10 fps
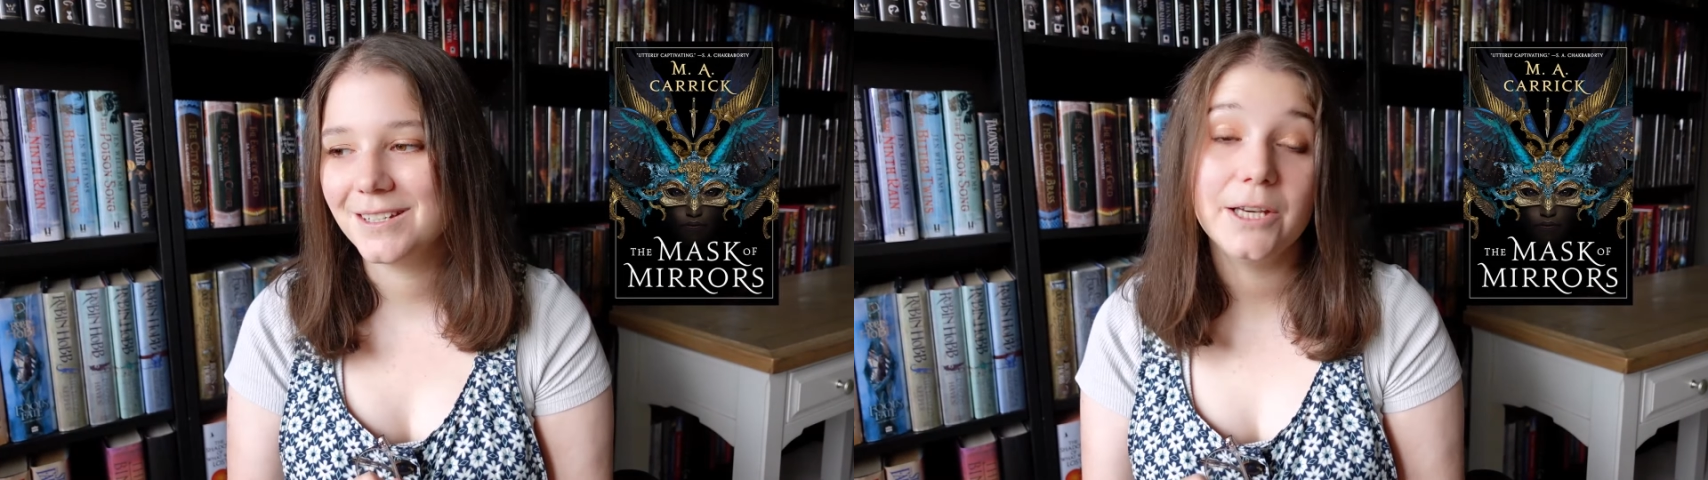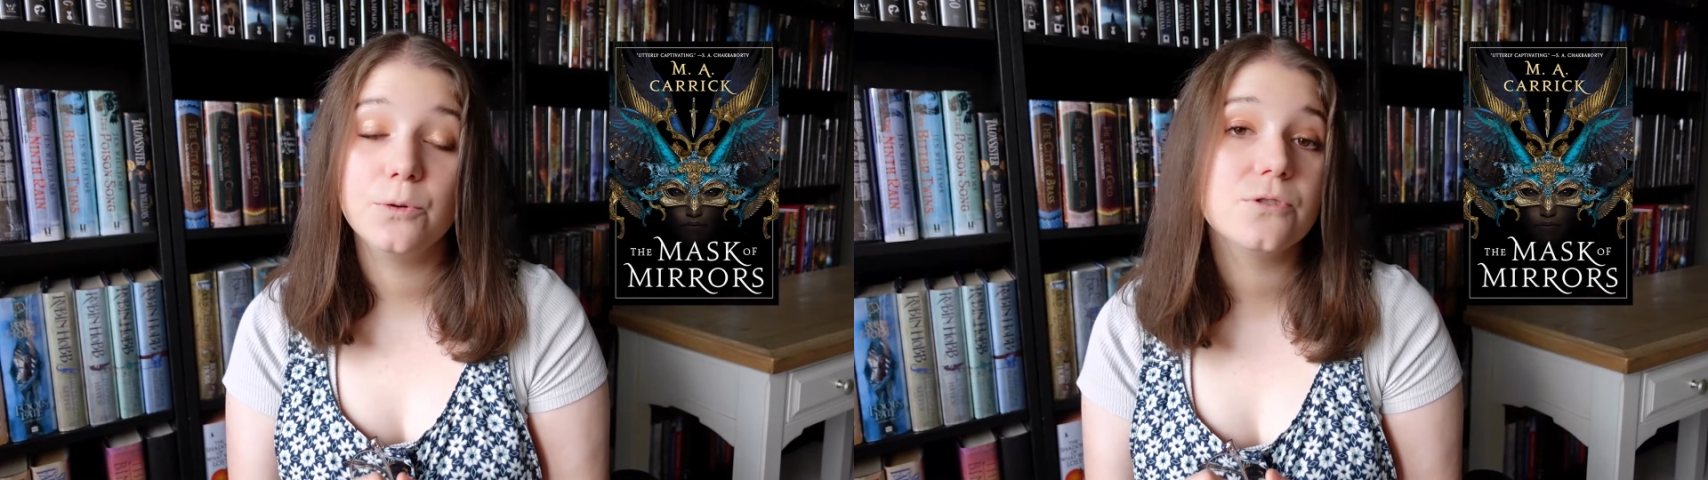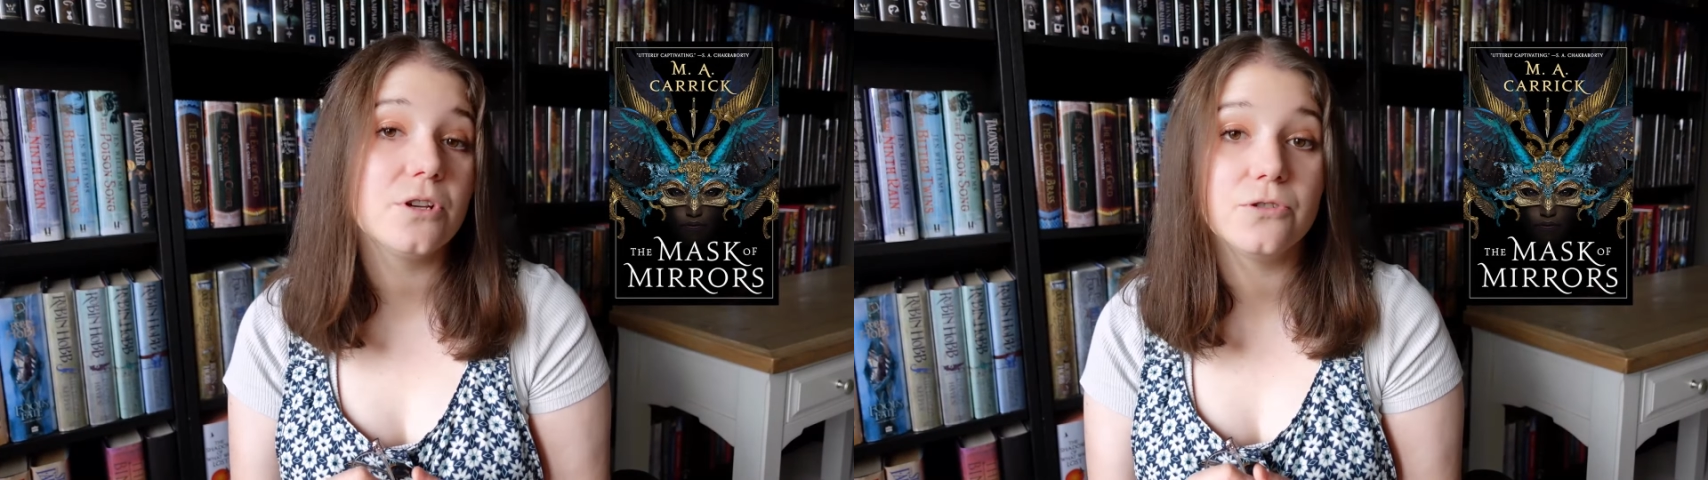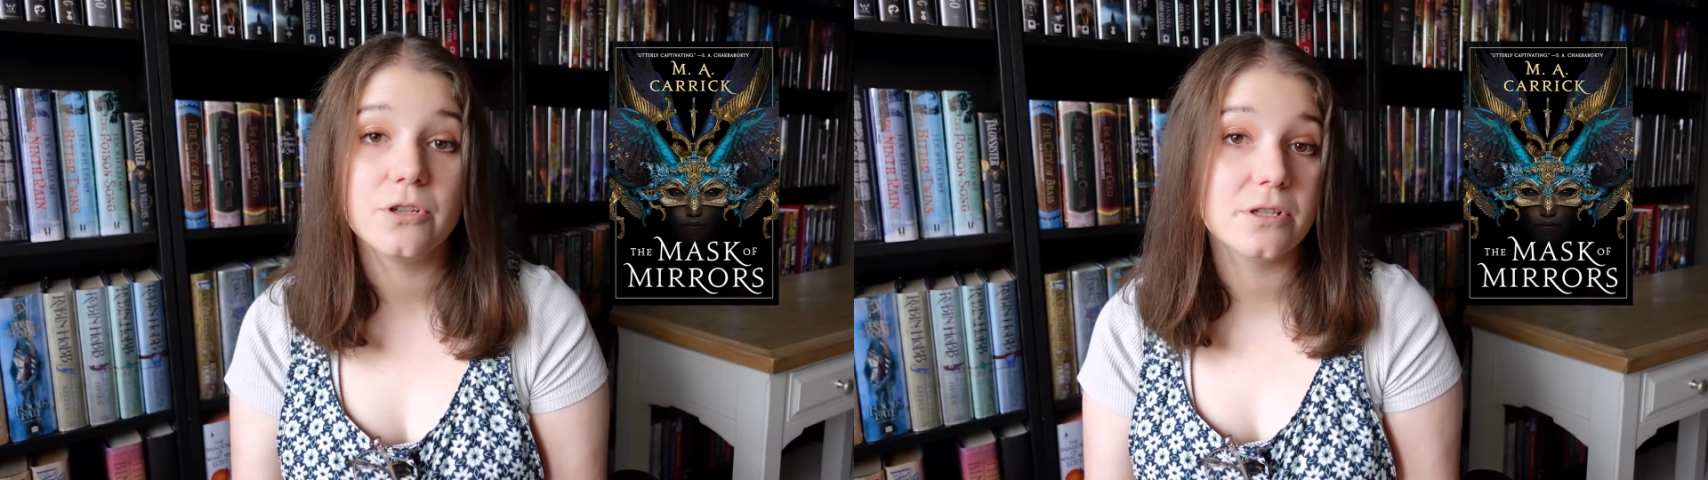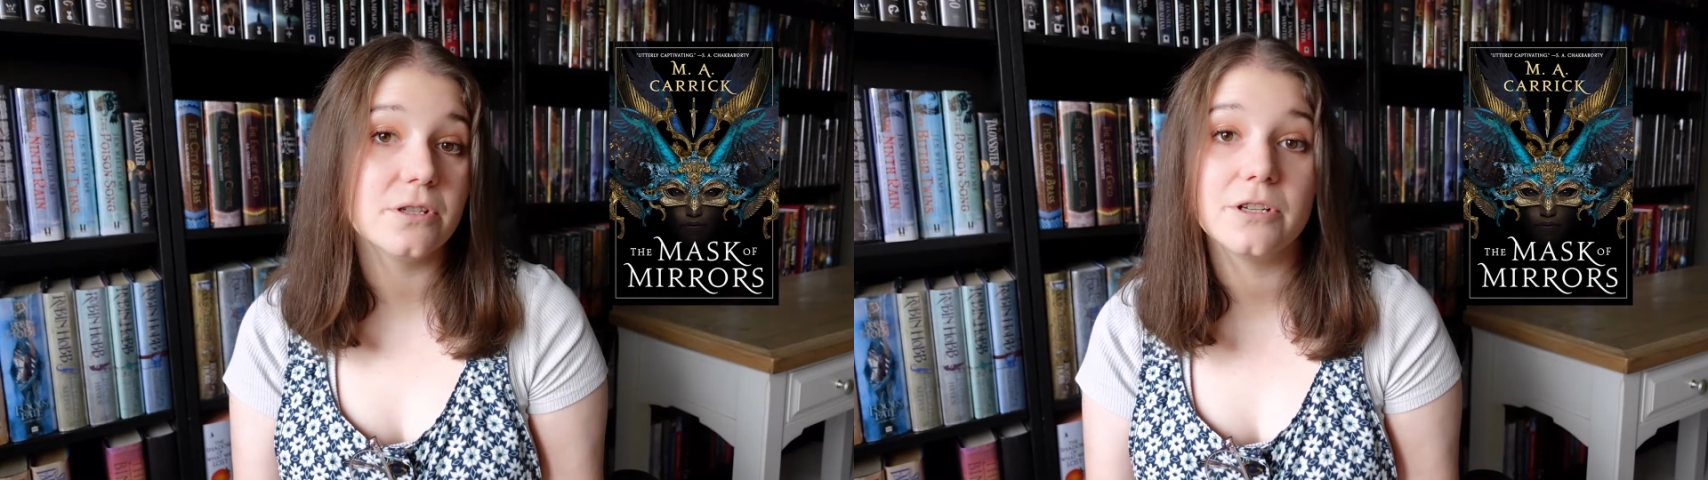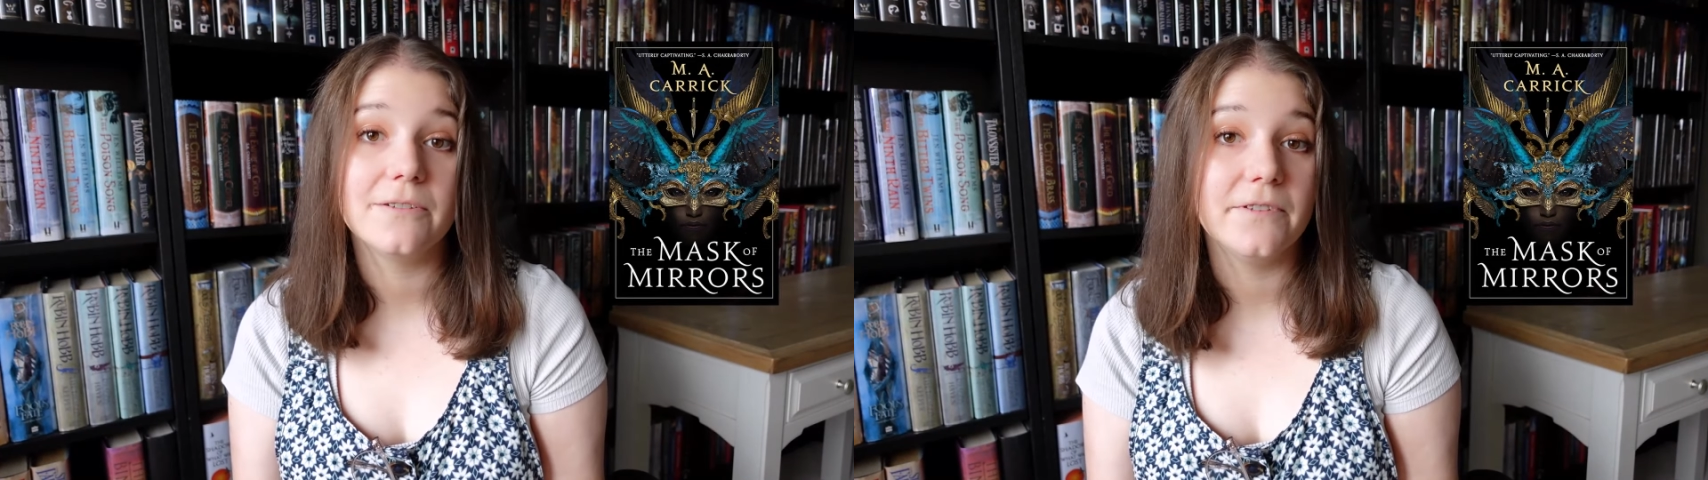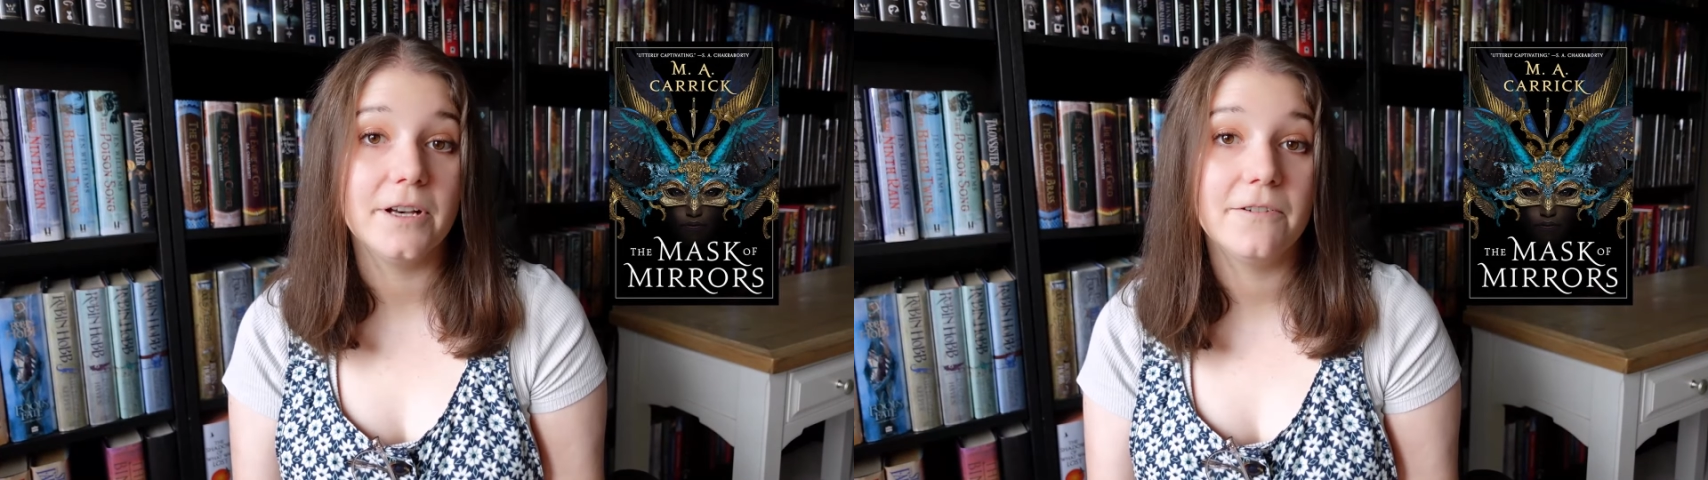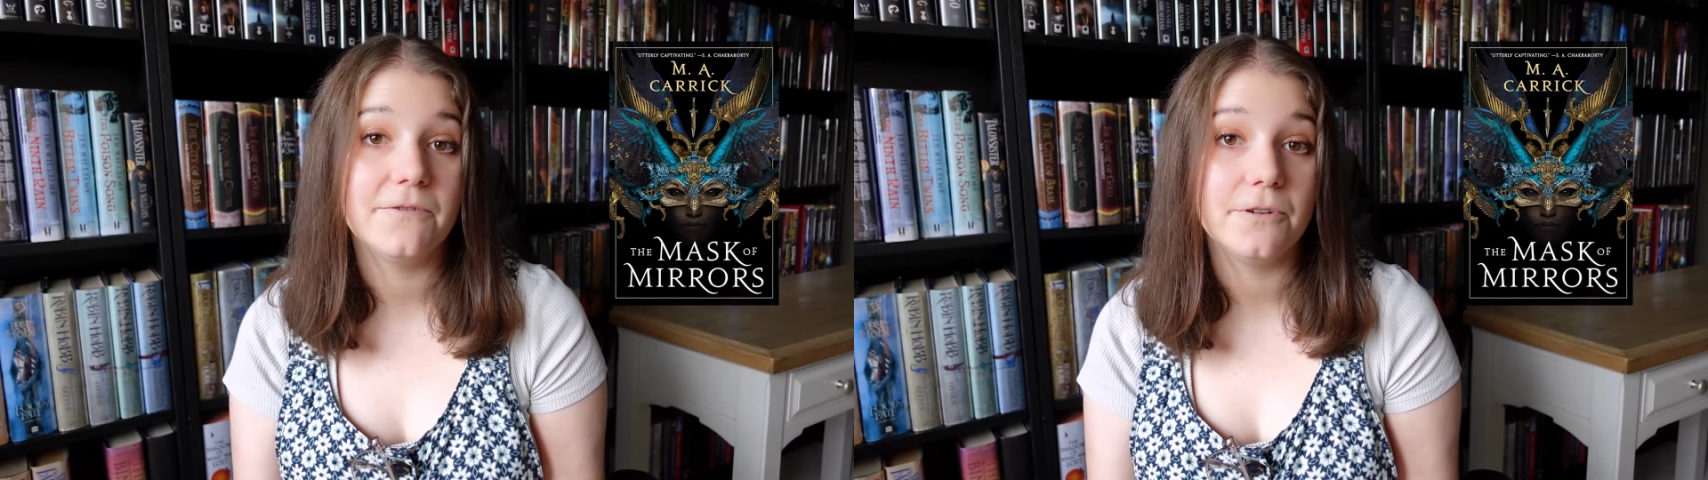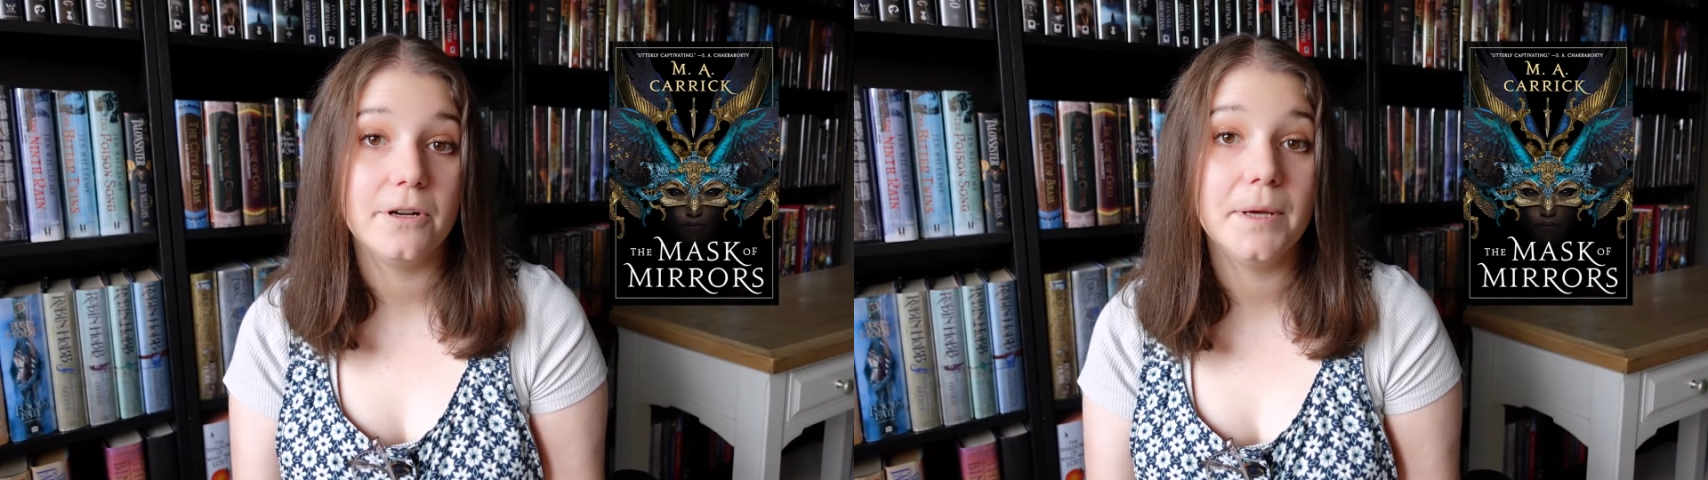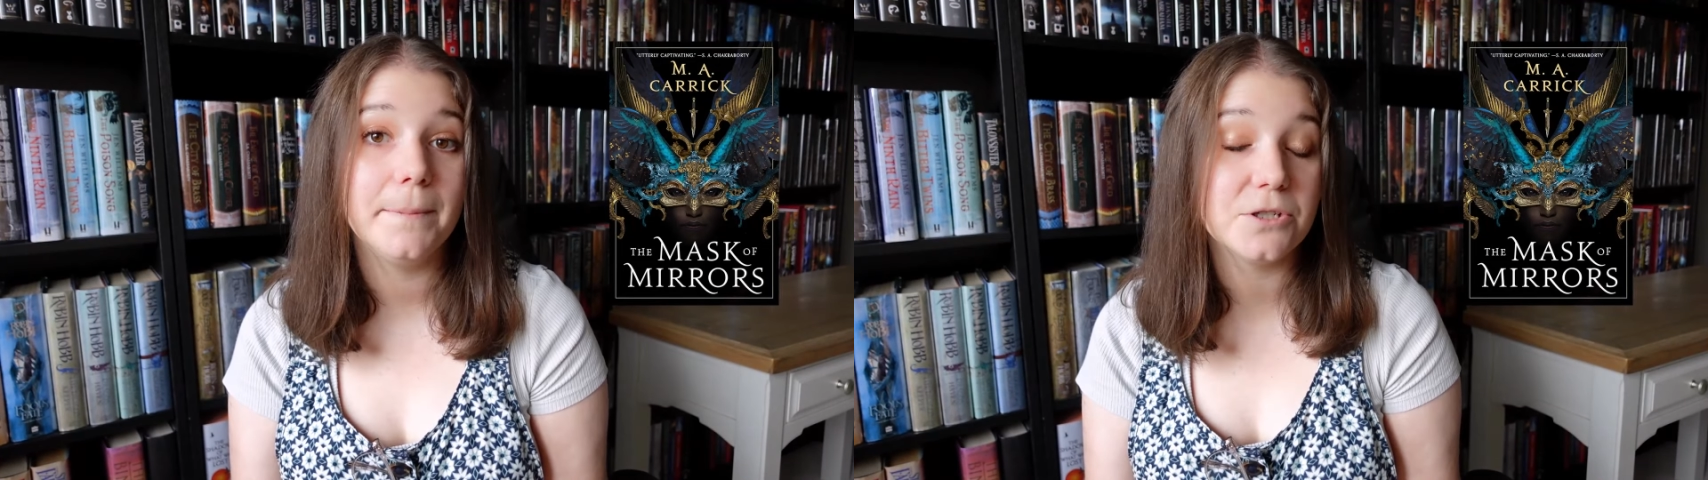It also doesn't suffer from